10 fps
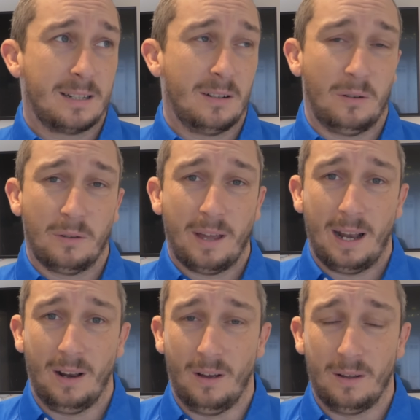all
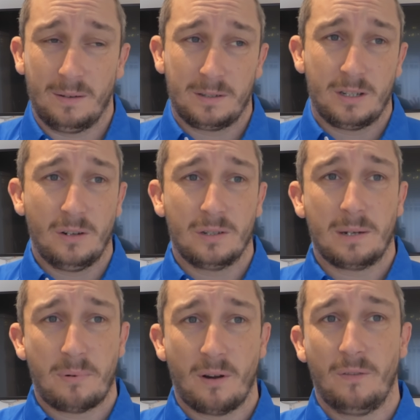that lot
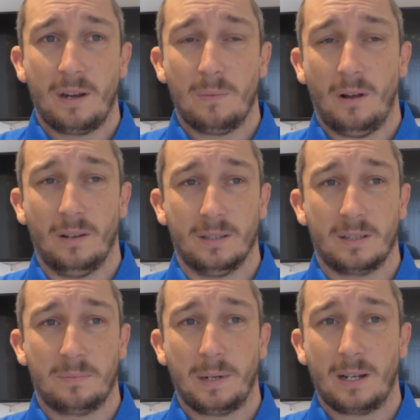using Pro
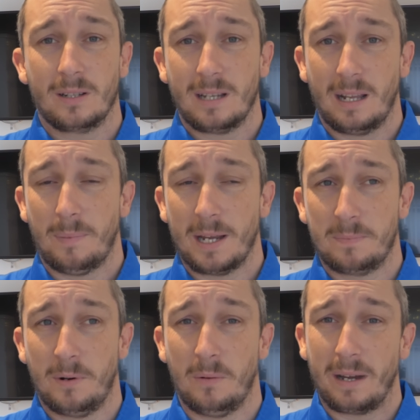V1s because they're the best
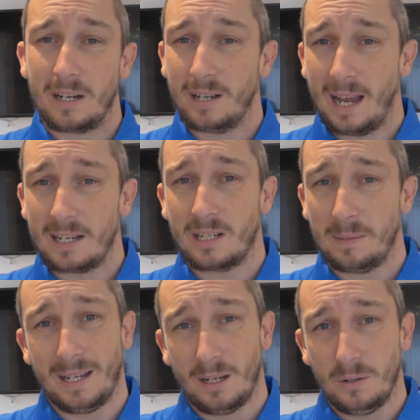ball, where you could actually
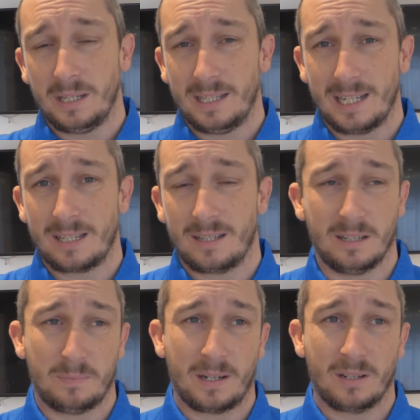be losing
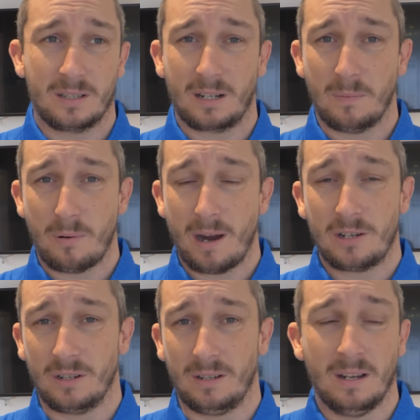distance because the
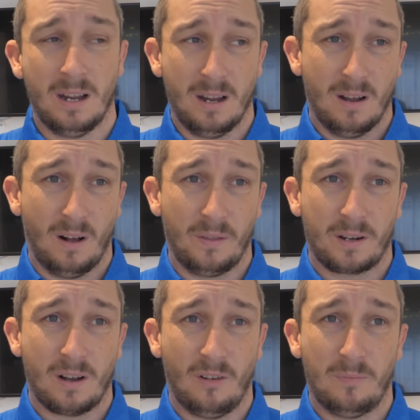compression on the
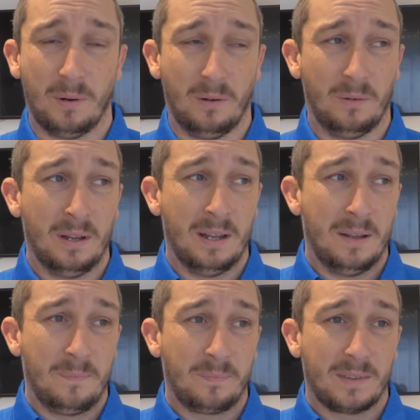golf ball
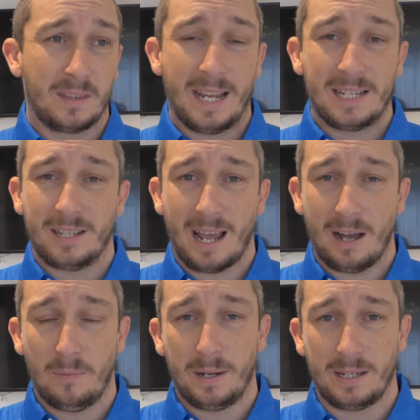isn't
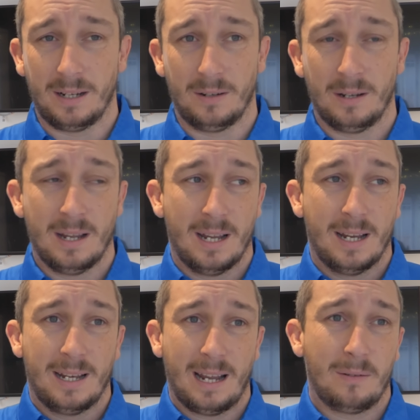helping you.
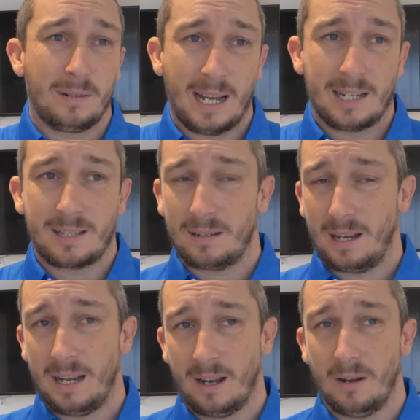Now, yes,
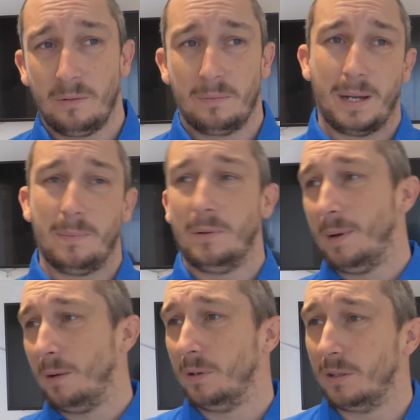I know people
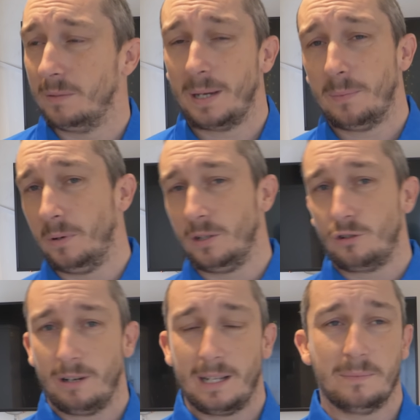want to
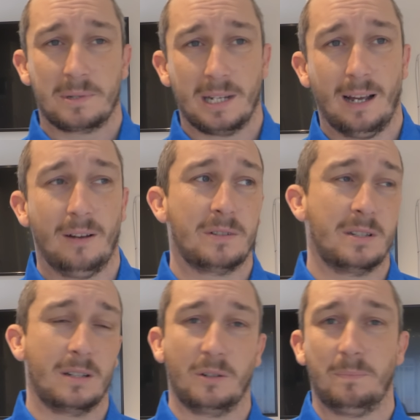treat themselves
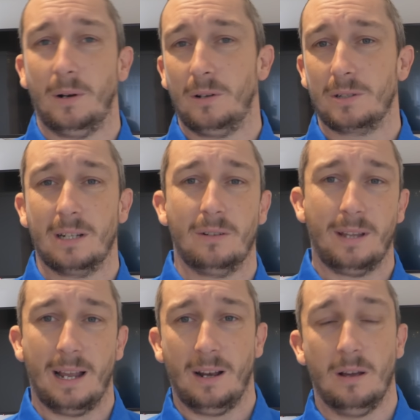to good balls and all
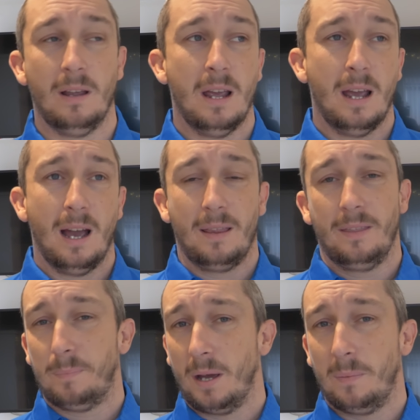that lot.
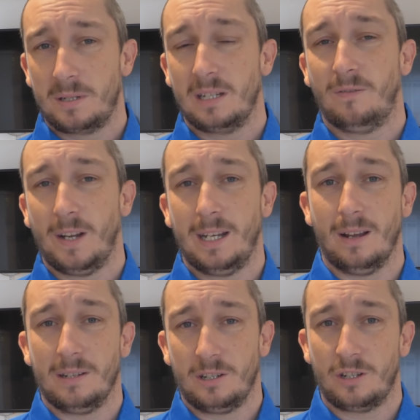The purpose of this
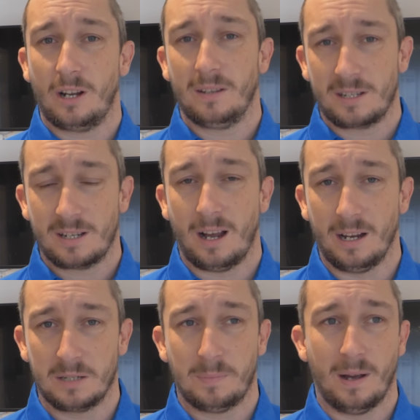video is to show you the
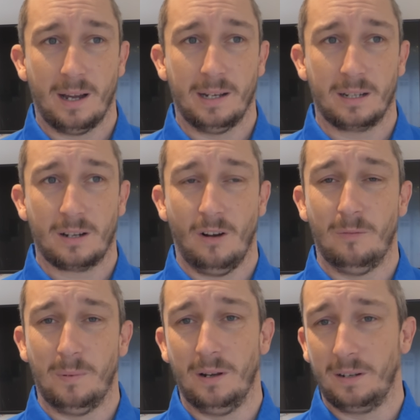science behind the
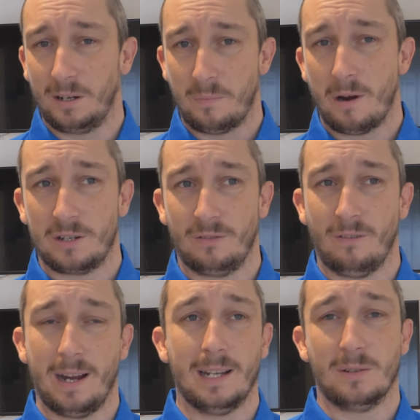golf ball and compression
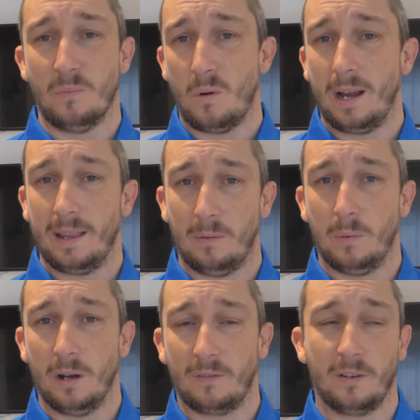ratings and why they'll
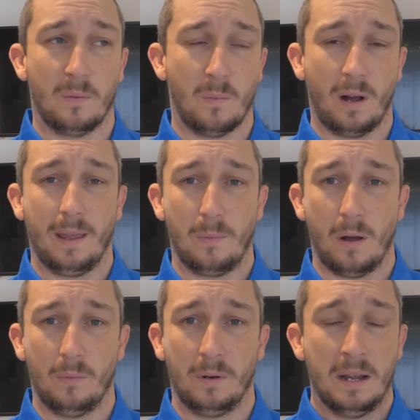work for you and why they won't.